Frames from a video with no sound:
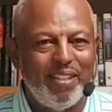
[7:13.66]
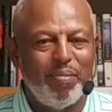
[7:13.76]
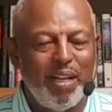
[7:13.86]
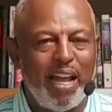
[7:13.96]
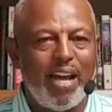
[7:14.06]

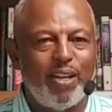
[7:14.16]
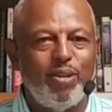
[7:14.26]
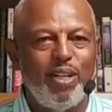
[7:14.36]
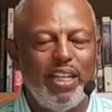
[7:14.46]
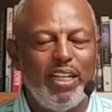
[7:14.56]
Mulatto,
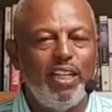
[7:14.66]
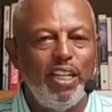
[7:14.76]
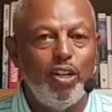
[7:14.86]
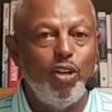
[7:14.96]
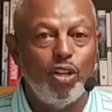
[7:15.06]
he,
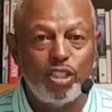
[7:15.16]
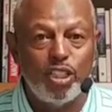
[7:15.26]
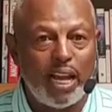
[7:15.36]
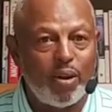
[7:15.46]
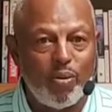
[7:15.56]
he looks
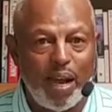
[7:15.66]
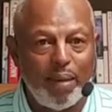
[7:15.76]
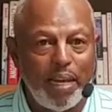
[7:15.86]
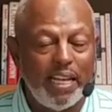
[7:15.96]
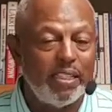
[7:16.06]
like a
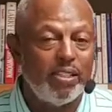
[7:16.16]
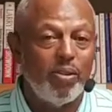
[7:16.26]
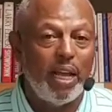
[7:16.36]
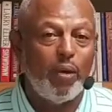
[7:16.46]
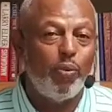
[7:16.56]
white man.
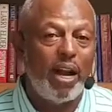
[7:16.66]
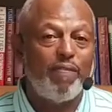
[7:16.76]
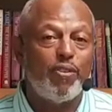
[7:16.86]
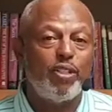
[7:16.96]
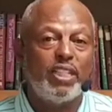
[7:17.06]
So when I
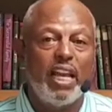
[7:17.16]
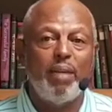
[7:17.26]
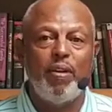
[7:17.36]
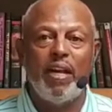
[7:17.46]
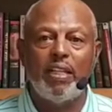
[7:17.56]
first came
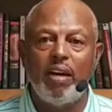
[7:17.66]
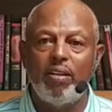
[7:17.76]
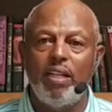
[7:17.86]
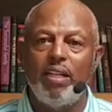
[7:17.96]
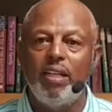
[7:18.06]
here, I
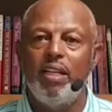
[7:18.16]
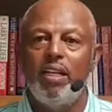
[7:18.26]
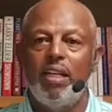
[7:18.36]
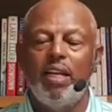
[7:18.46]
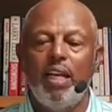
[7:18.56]
thought that
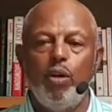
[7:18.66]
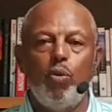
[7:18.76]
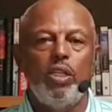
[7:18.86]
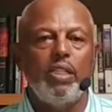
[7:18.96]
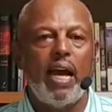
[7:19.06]
he
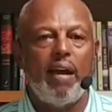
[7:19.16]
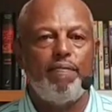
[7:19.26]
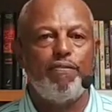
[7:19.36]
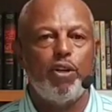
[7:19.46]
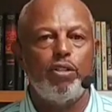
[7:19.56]
was our
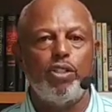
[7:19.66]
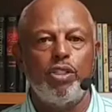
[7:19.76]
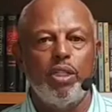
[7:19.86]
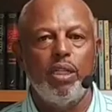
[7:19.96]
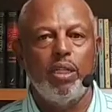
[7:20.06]
first
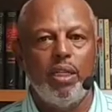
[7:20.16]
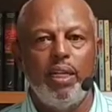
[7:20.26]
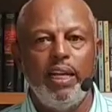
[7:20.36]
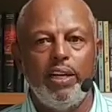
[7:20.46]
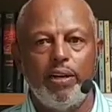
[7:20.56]

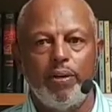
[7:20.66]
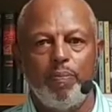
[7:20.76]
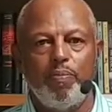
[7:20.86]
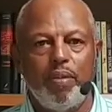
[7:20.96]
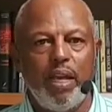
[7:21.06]
leader
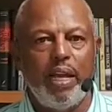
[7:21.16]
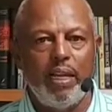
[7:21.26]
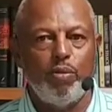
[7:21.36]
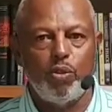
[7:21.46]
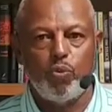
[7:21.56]
that
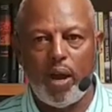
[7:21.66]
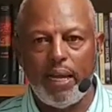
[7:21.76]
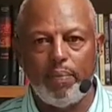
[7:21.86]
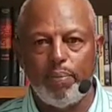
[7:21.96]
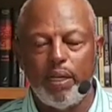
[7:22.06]
he was
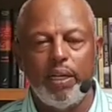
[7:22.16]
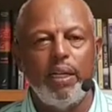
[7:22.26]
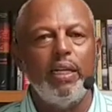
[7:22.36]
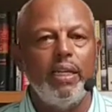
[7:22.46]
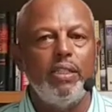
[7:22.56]
white, but
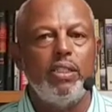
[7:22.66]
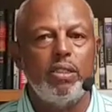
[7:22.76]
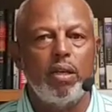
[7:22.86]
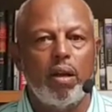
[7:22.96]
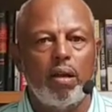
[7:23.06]

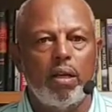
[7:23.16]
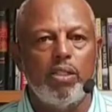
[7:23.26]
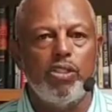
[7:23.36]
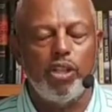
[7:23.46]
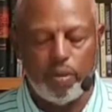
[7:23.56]
he's
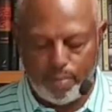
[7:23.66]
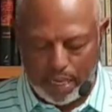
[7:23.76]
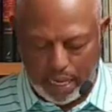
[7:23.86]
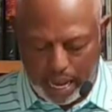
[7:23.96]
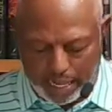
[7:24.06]
considered
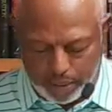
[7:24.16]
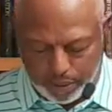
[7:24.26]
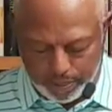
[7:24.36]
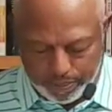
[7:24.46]
mulatto.